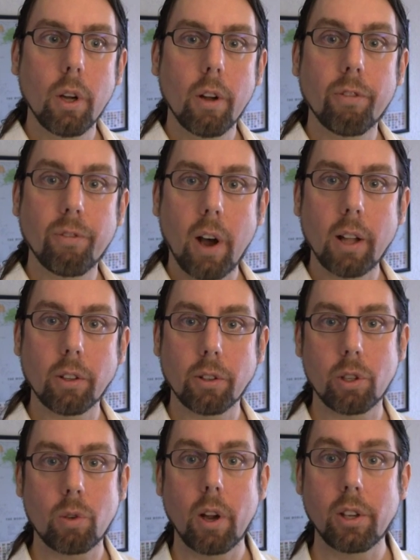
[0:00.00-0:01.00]
follow
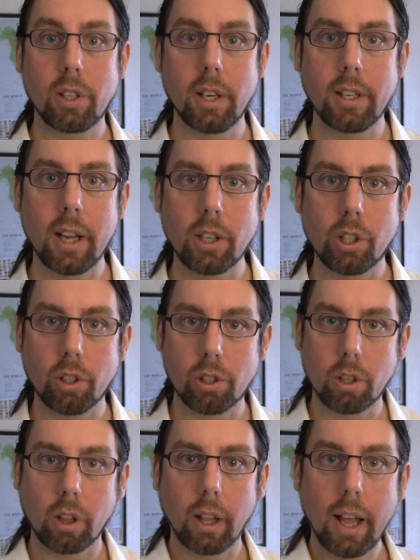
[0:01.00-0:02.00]
the trust
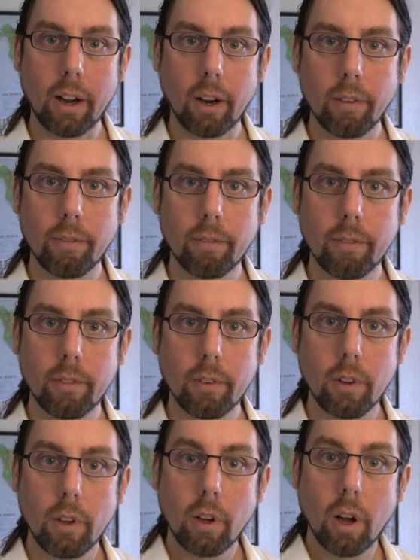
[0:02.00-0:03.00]
indentures to the letter.
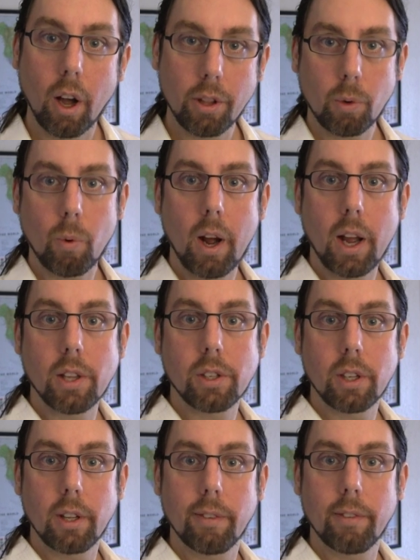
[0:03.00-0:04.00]

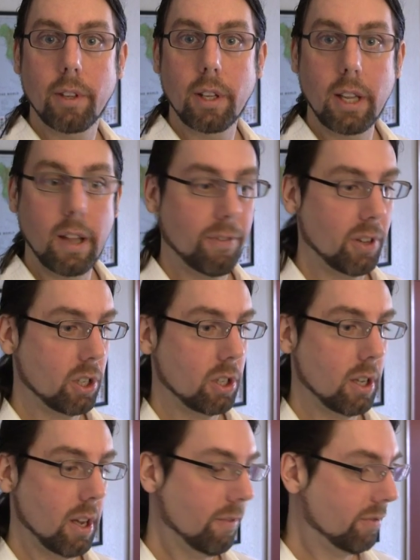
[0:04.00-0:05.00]
Otherwise,
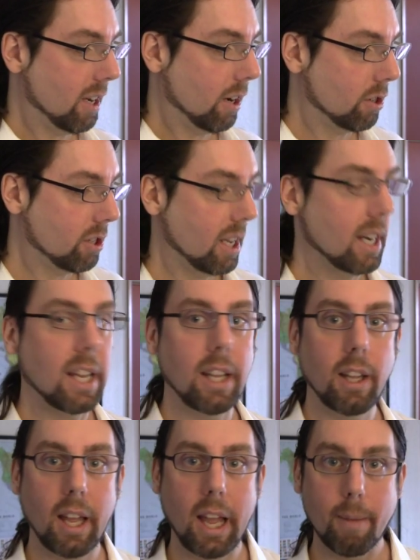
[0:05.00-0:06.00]
if there's
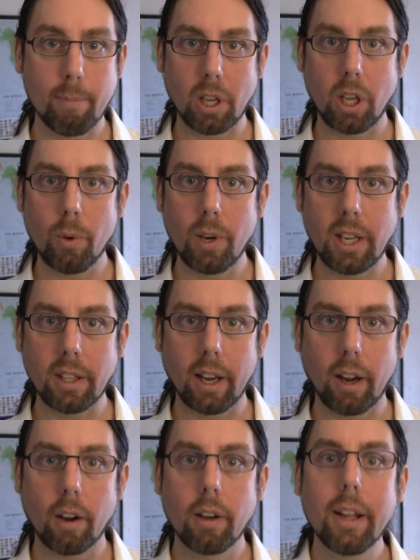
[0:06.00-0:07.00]
any ambiguity
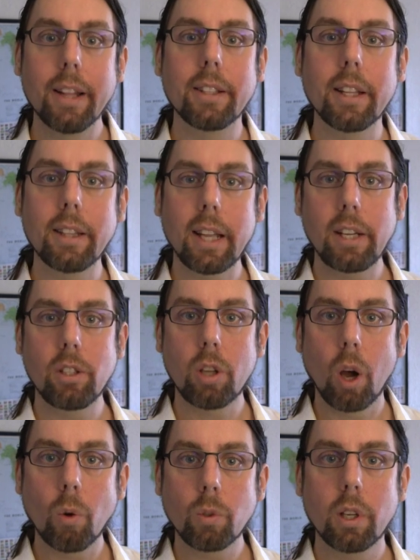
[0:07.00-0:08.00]
there, then they
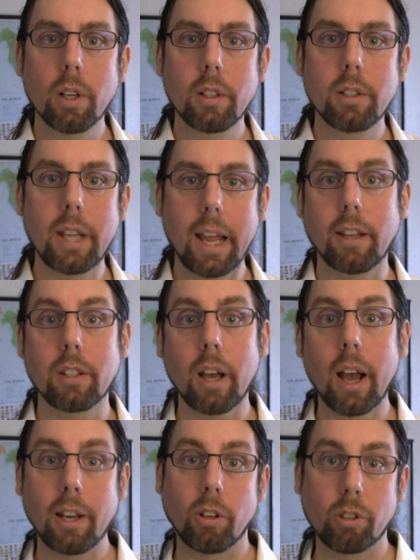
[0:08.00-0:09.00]
don't take
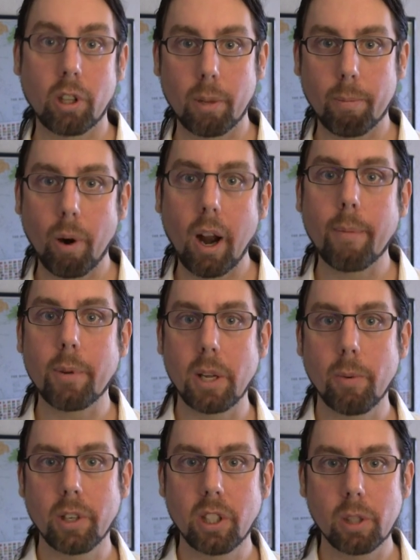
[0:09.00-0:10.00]
title to the property
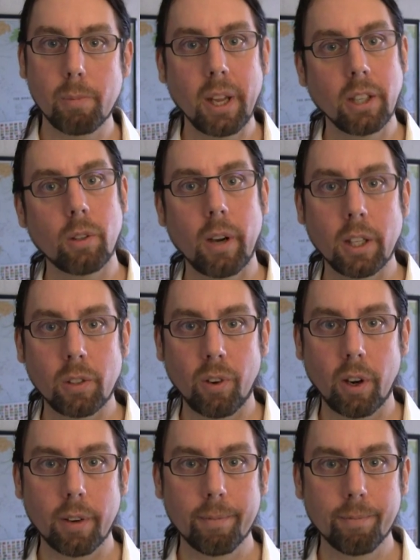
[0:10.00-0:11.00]
which is being
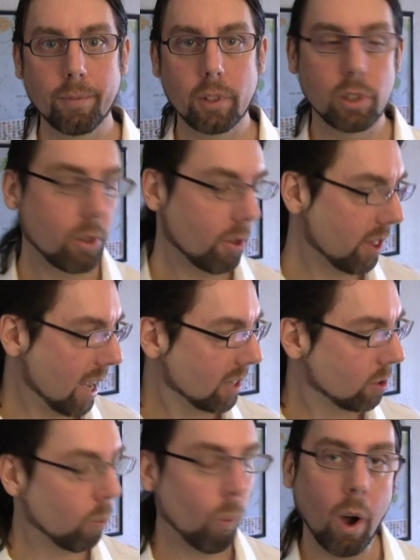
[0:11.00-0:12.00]
transferred. So
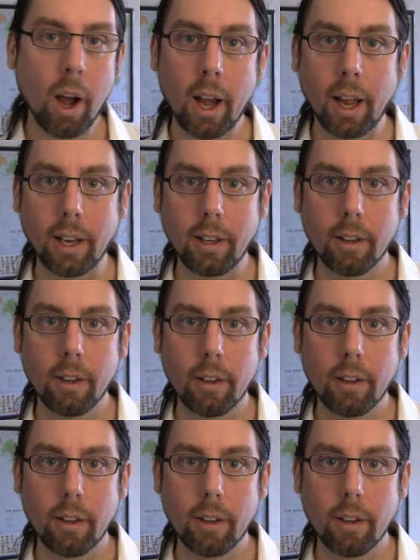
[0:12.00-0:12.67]
that's why